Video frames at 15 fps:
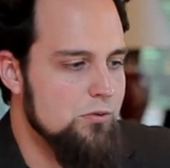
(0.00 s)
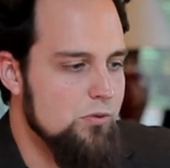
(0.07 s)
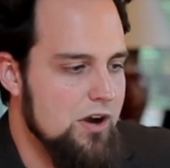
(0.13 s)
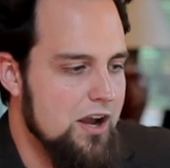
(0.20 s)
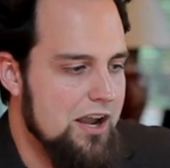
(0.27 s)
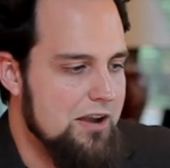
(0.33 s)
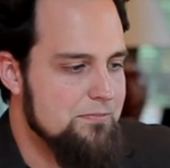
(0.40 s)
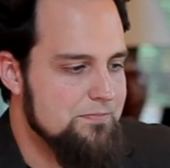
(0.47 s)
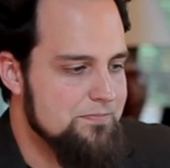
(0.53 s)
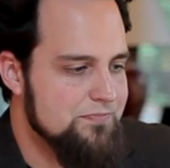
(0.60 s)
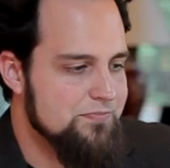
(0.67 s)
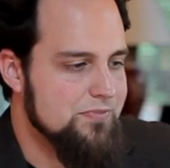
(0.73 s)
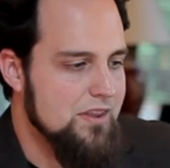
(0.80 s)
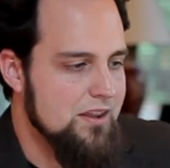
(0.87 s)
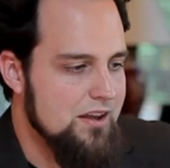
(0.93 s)
a way.
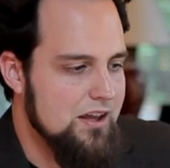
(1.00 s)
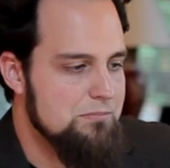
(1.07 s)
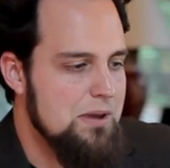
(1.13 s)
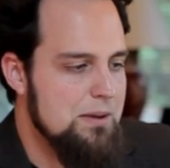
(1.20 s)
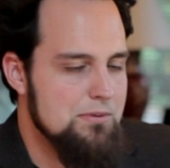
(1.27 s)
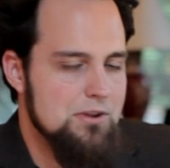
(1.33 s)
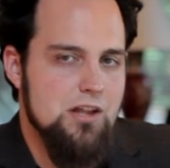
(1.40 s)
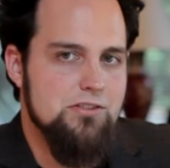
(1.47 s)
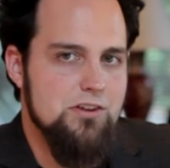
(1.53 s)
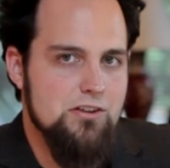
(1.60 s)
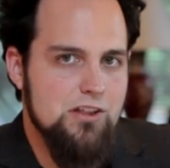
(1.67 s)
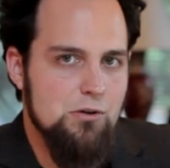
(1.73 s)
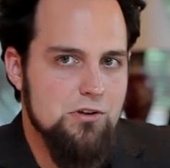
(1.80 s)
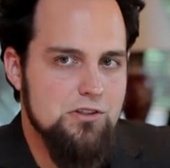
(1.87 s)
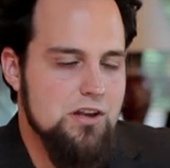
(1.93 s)
And people out there,
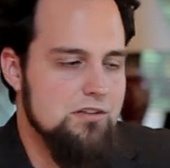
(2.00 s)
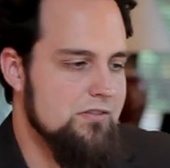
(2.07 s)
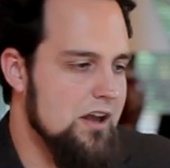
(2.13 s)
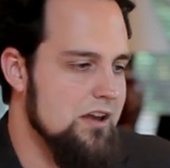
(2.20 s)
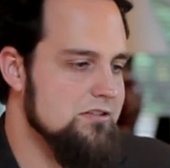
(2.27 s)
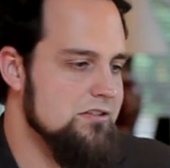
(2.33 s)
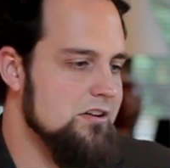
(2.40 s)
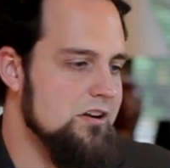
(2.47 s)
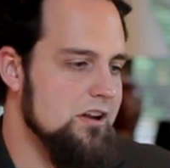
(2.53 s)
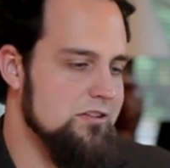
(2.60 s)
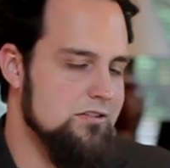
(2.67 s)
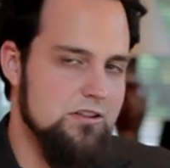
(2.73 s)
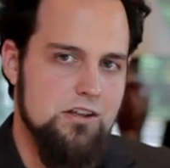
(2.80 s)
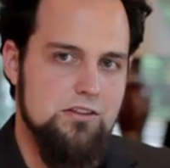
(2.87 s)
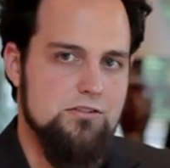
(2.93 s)
they want that fast internet so
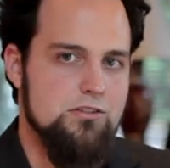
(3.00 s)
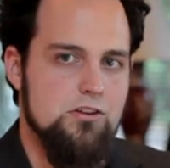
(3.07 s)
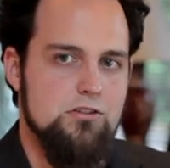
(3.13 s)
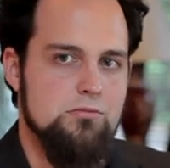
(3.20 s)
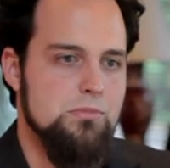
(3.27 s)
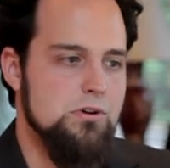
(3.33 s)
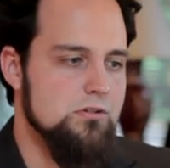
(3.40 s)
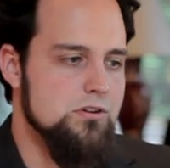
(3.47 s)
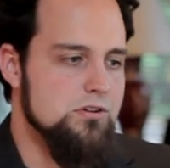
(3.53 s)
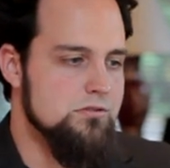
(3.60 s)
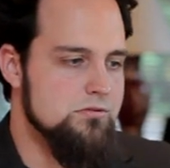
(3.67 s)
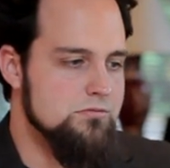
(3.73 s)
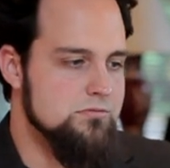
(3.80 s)
they can sell their milk.